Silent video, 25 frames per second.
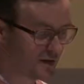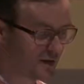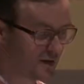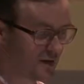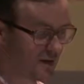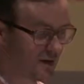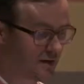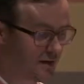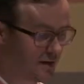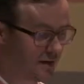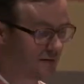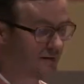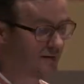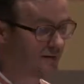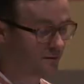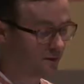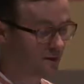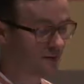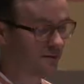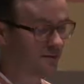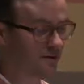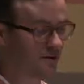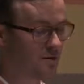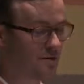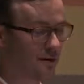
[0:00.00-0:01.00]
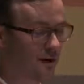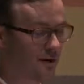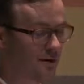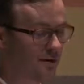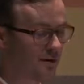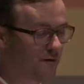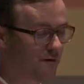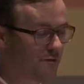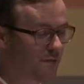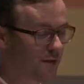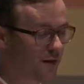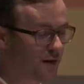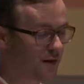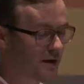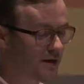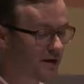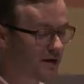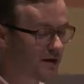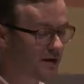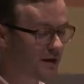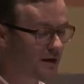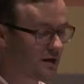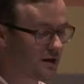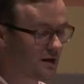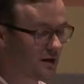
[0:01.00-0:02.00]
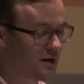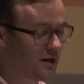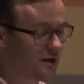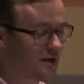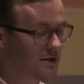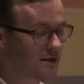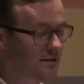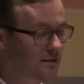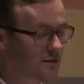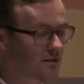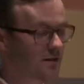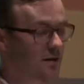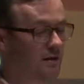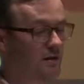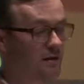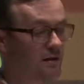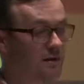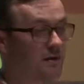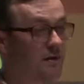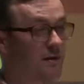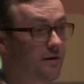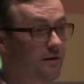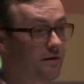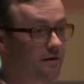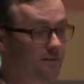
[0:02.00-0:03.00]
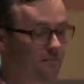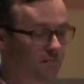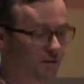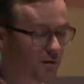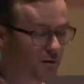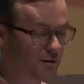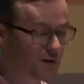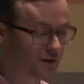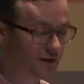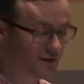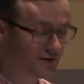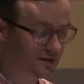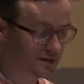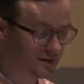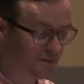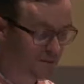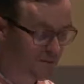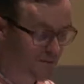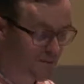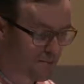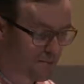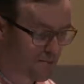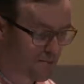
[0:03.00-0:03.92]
in domain of pitch is not a linear process.